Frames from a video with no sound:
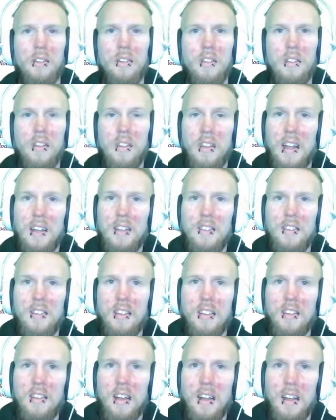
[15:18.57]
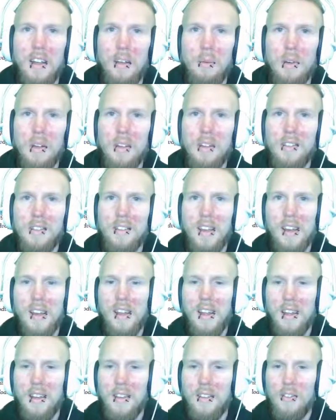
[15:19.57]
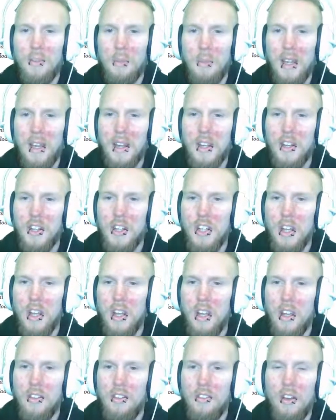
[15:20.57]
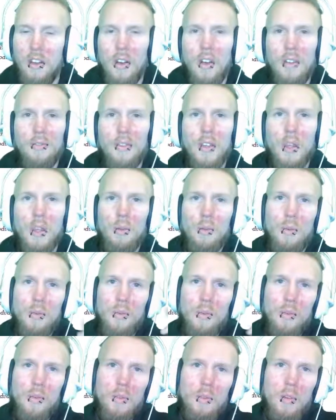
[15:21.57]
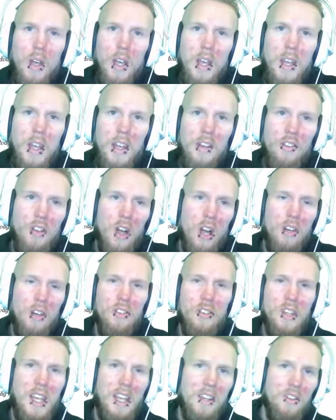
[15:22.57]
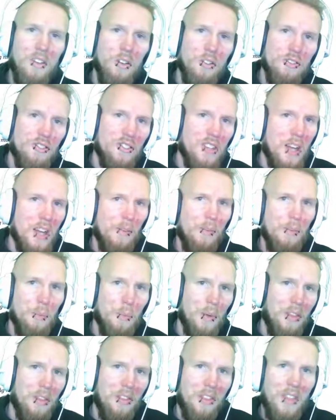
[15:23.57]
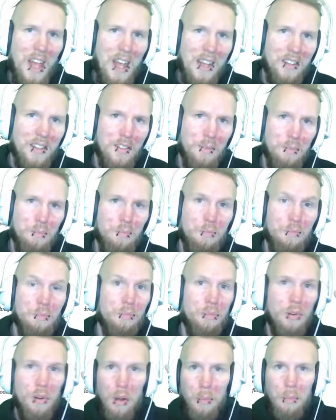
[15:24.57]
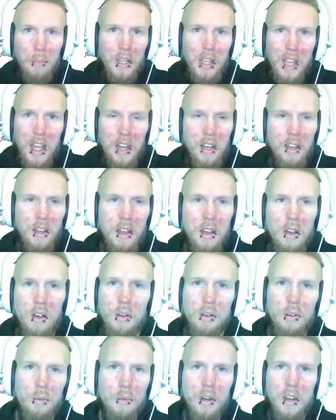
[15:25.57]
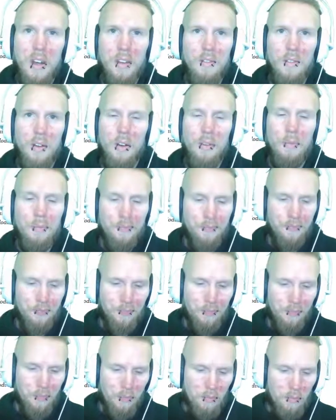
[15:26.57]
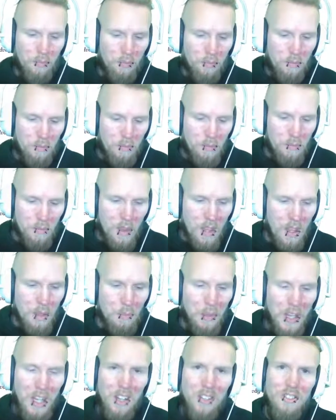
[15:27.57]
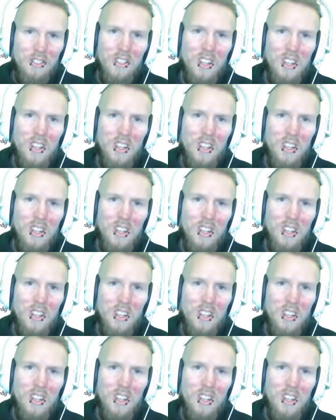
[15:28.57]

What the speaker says: that's exactly what I said in Swedish. So if you indoctrinate yourself with that propaganda or whatever, because